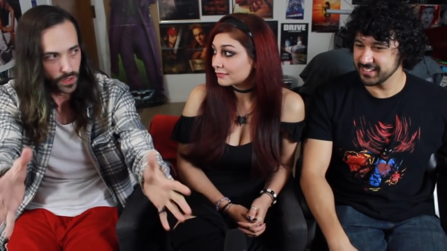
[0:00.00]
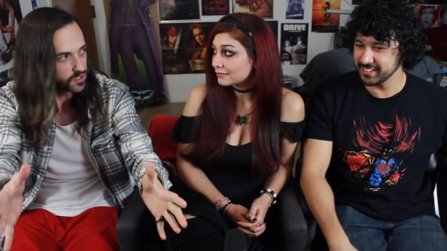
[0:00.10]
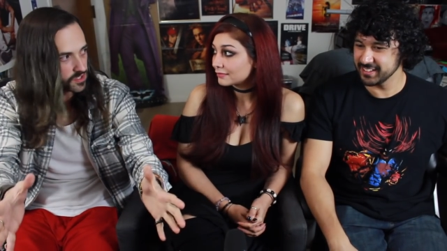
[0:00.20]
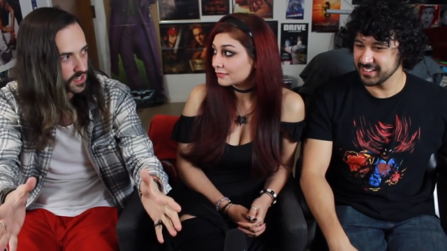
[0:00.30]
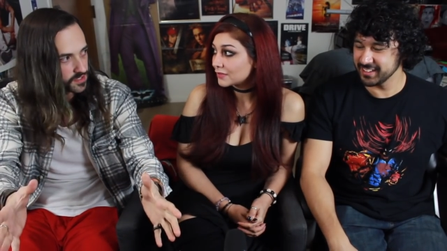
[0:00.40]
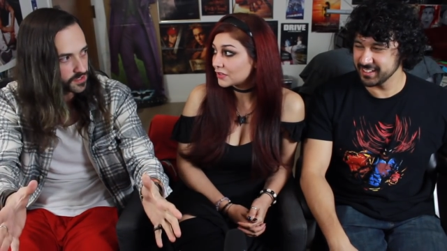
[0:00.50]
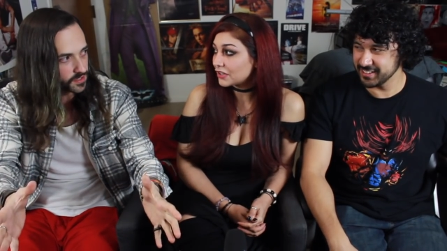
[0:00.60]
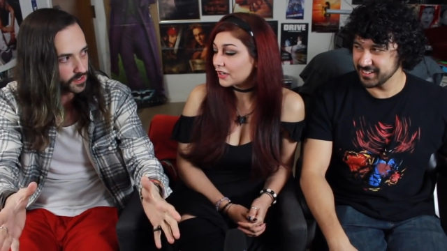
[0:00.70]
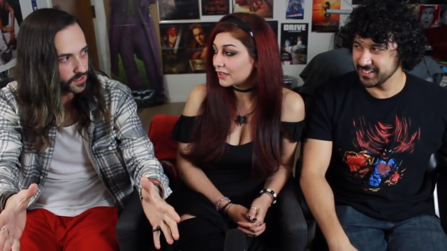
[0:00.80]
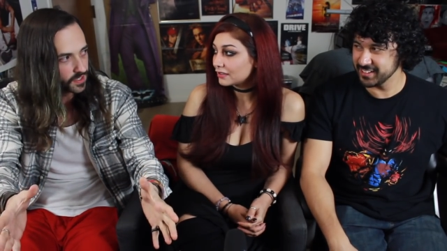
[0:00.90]
Speaker 1: Winchester,
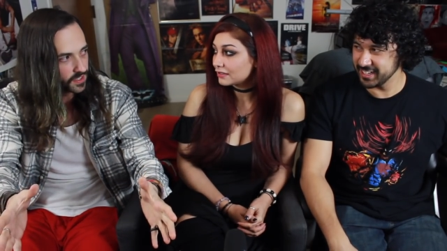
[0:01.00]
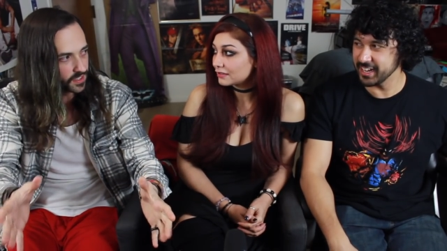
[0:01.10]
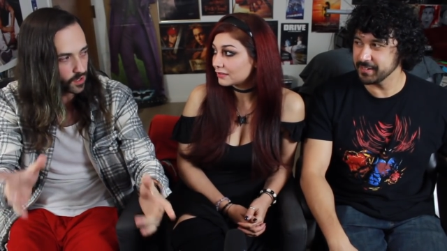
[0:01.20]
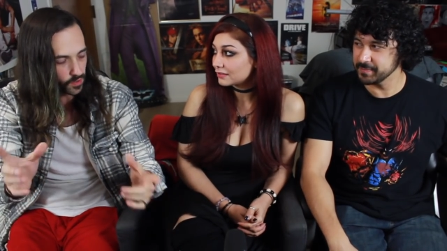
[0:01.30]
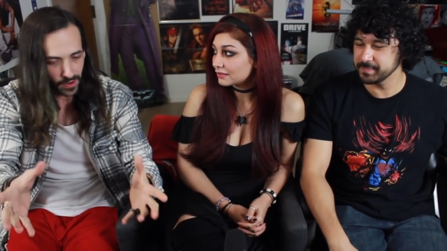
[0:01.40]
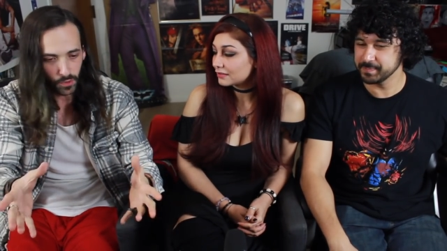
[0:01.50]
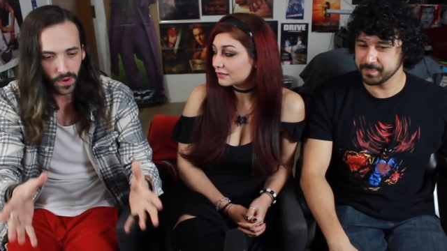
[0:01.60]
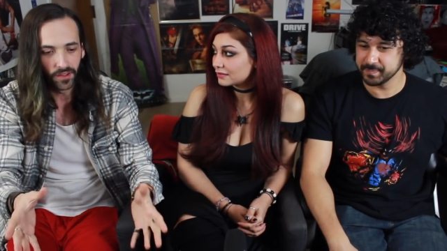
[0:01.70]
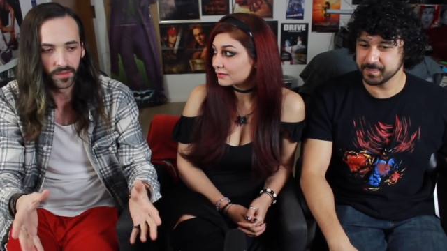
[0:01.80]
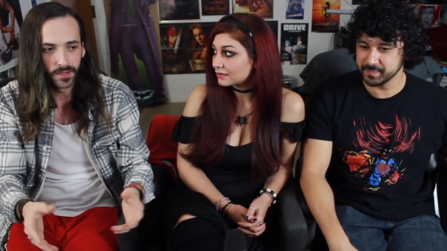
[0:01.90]
sure. yeah. you know, who
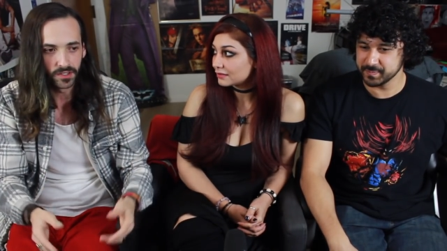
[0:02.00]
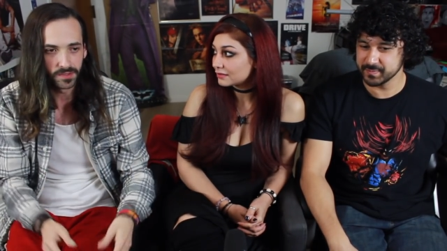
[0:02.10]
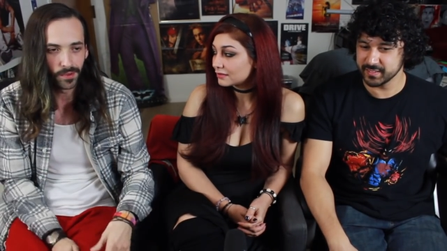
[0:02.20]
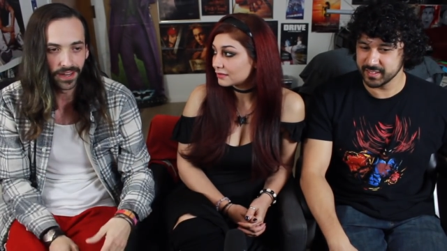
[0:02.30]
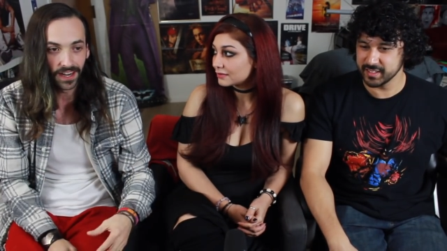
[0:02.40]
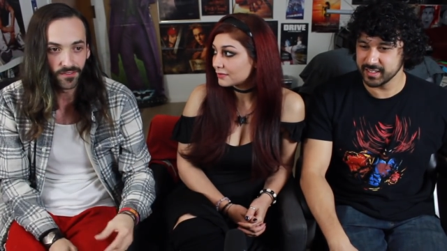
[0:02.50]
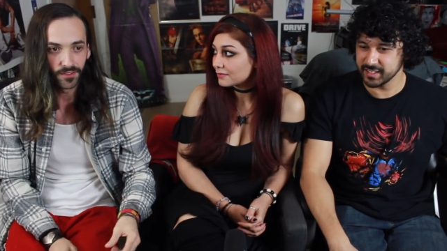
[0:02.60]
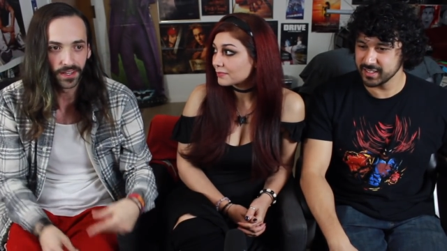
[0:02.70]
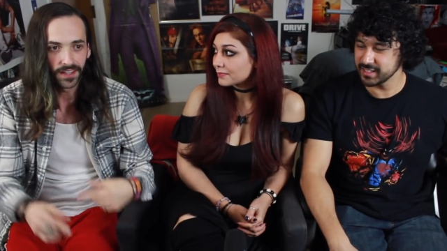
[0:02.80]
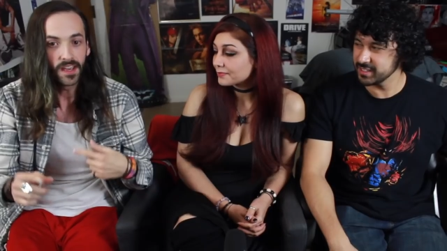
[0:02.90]
Helen Mirren's playing. And I feel
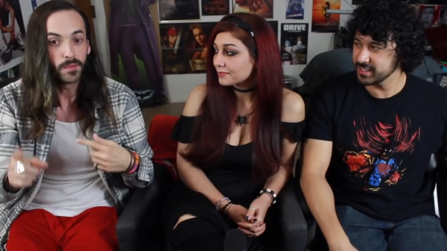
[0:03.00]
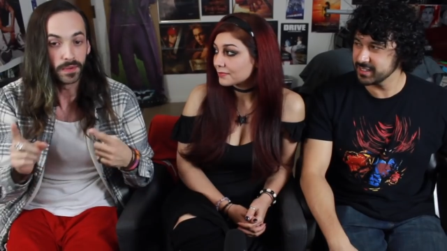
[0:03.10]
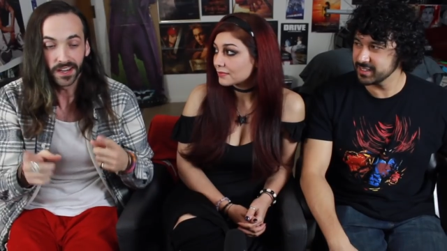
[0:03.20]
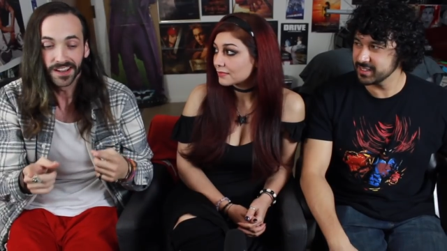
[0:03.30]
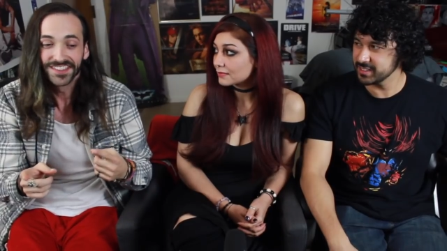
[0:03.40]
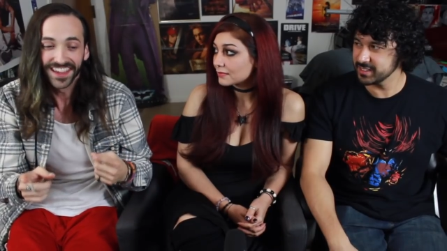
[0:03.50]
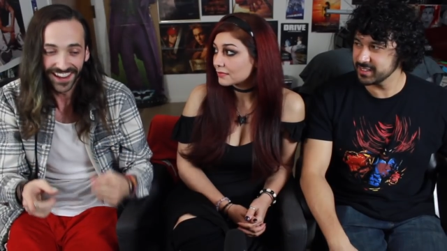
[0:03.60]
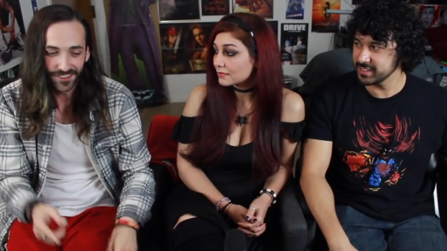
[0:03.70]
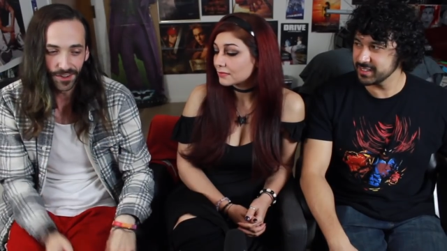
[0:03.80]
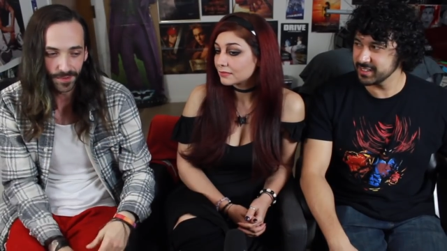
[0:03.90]
like because they
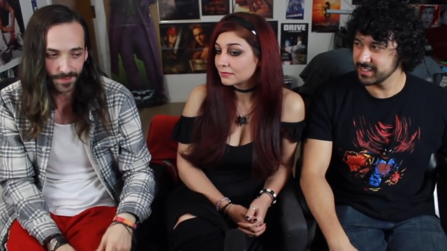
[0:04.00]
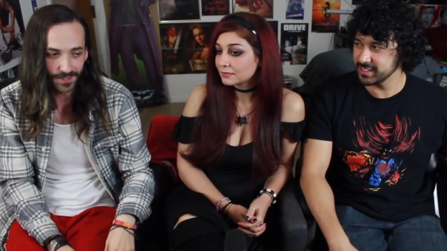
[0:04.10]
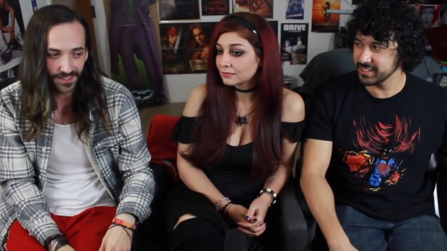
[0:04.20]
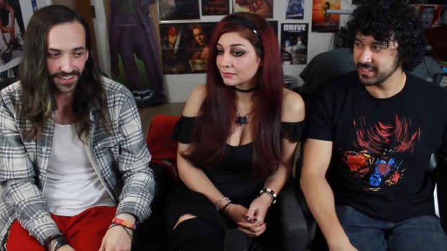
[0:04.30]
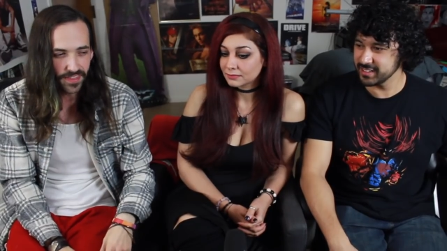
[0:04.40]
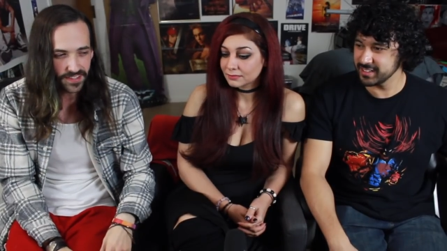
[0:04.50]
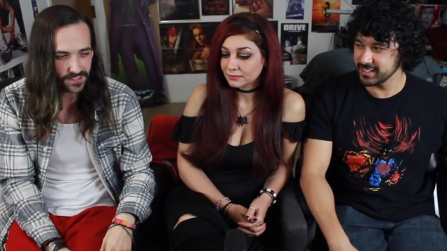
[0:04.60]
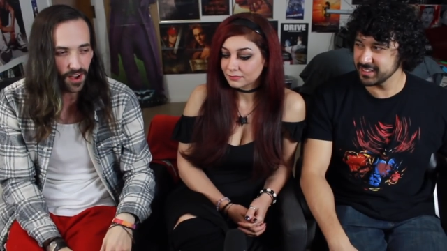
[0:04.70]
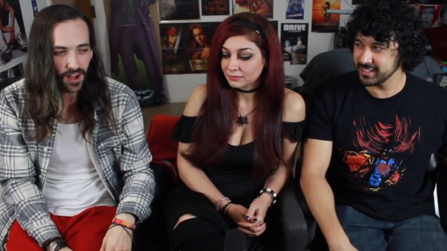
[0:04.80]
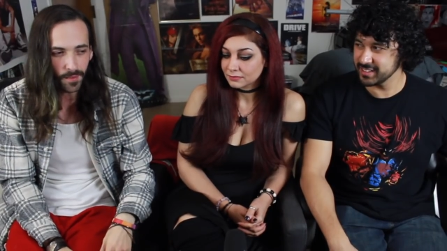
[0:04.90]
have Helen Mirren, this
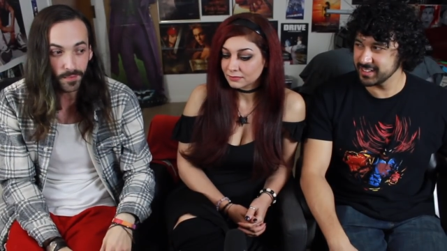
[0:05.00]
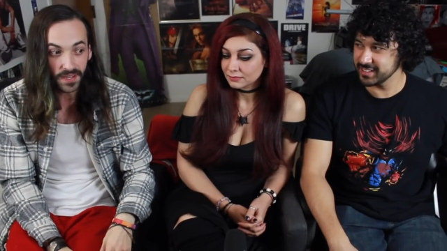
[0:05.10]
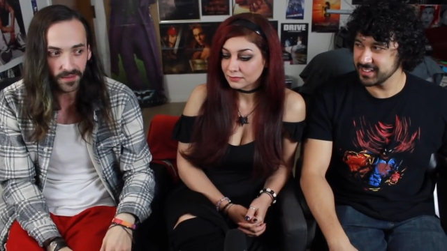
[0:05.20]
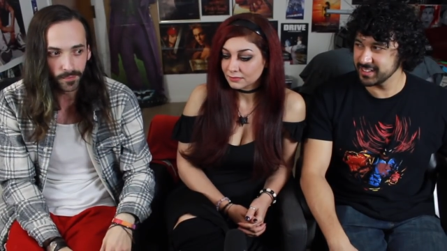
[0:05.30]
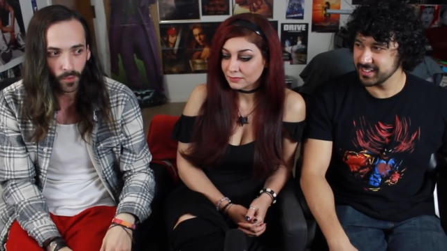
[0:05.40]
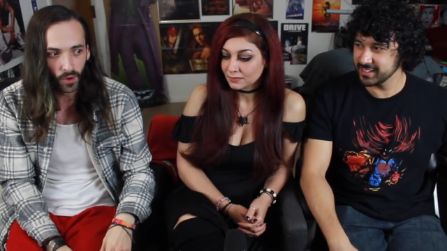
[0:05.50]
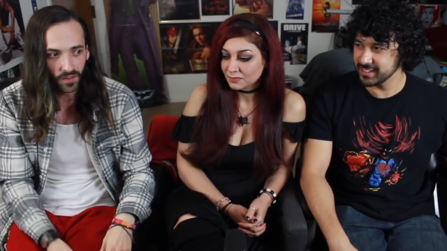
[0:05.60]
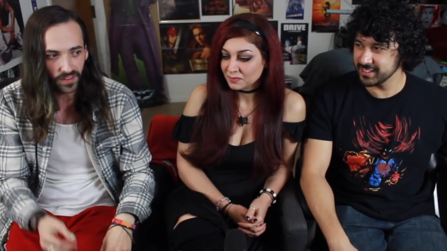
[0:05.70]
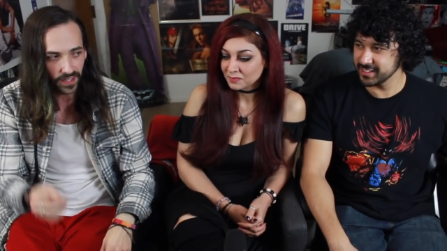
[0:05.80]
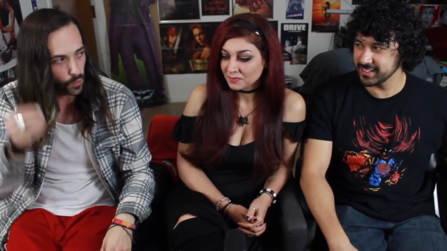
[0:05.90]
ought to be more of,
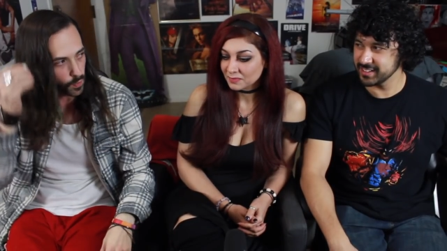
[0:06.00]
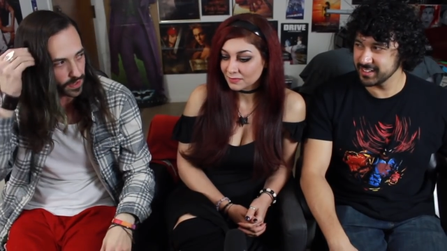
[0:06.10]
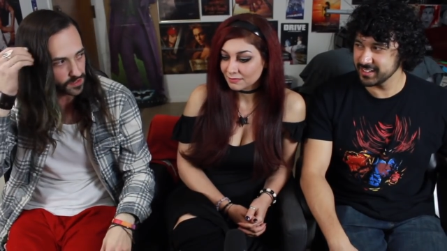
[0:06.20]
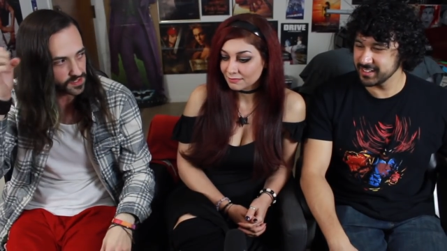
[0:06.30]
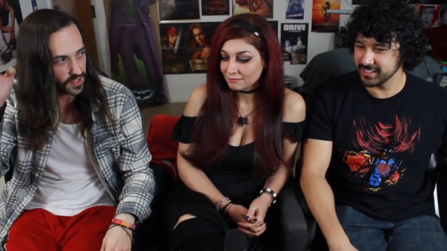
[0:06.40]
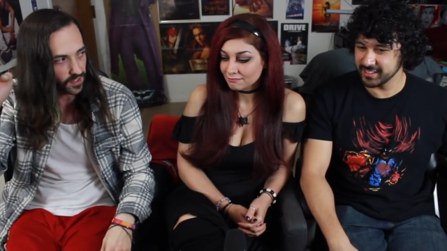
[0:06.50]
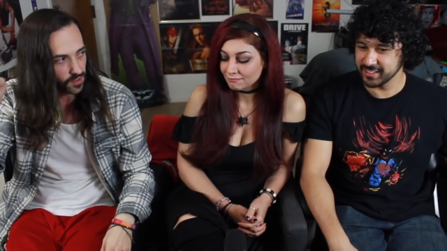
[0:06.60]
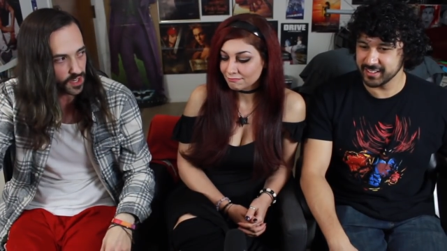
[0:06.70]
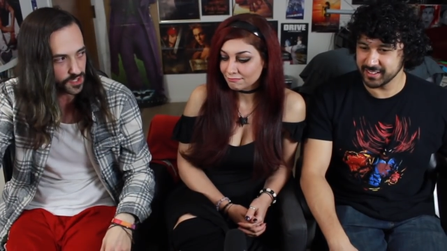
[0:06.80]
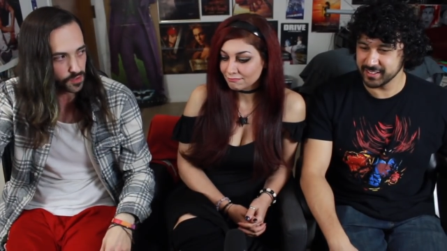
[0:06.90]
like, a weird
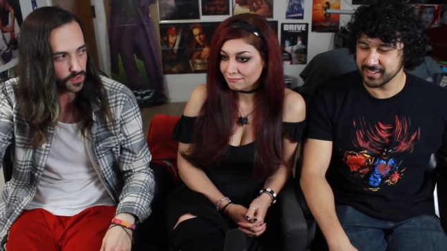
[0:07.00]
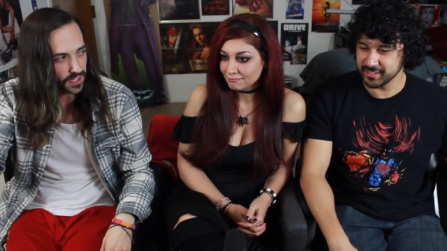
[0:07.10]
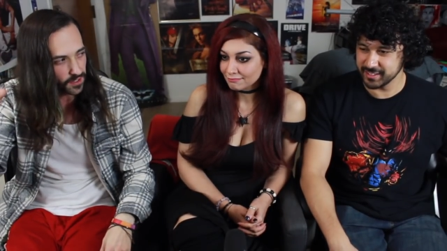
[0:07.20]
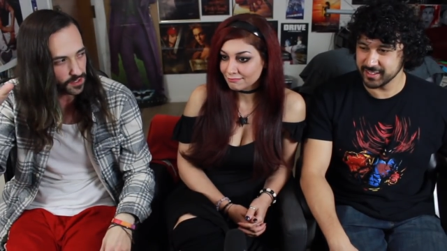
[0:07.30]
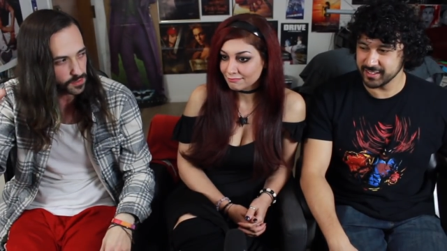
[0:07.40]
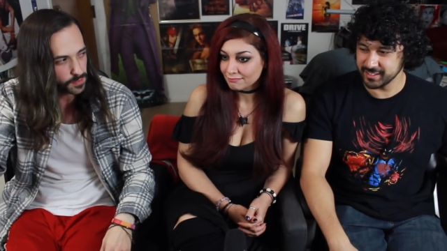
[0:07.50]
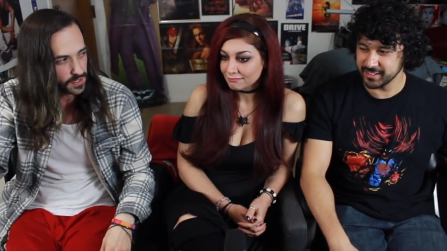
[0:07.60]
psychological character